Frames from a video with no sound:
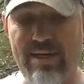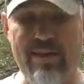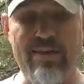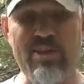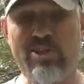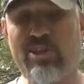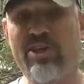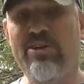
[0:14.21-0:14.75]
Now
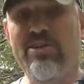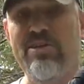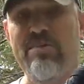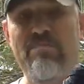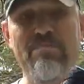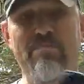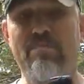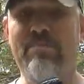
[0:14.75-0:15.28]
this here is a
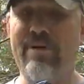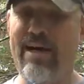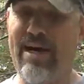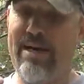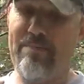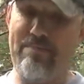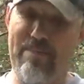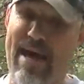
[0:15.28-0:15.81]

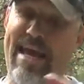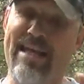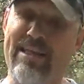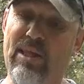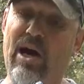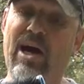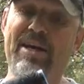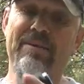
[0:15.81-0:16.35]
bank
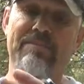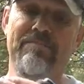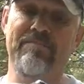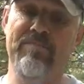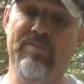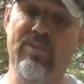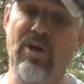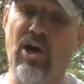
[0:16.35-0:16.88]
line
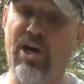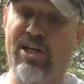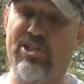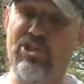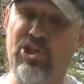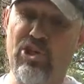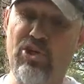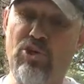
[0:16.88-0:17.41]
on a
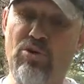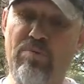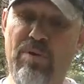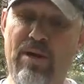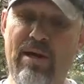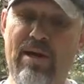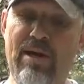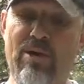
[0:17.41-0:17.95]
tube
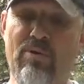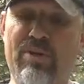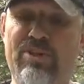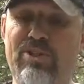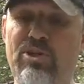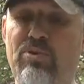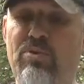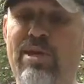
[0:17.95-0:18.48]

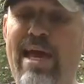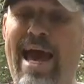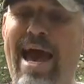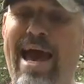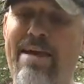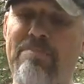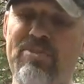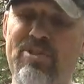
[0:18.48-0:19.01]
with two
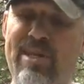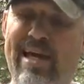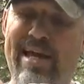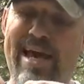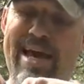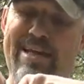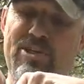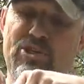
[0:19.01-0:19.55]
caps that
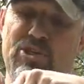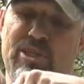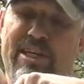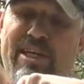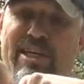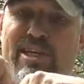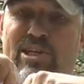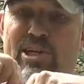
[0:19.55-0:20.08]

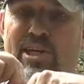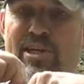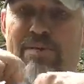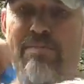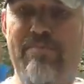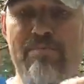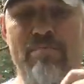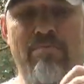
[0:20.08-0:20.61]
actually you
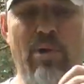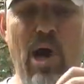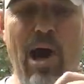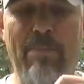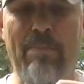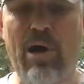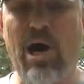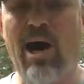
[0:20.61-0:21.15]
can
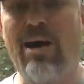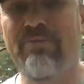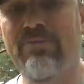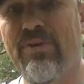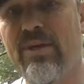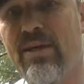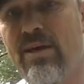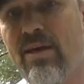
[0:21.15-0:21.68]
pop
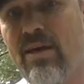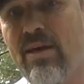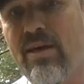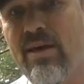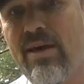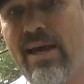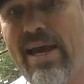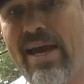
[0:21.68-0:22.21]
off
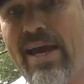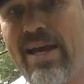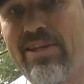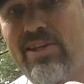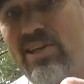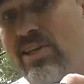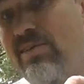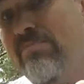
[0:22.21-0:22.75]
and
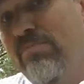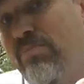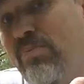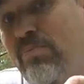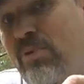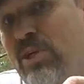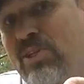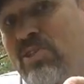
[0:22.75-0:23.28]
you can
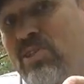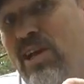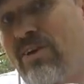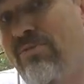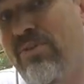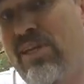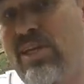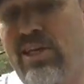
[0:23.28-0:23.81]
put
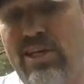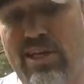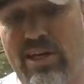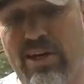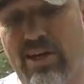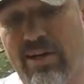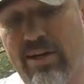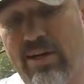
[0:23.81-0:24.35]
stuff in
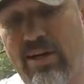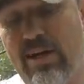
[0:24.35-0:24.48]
here.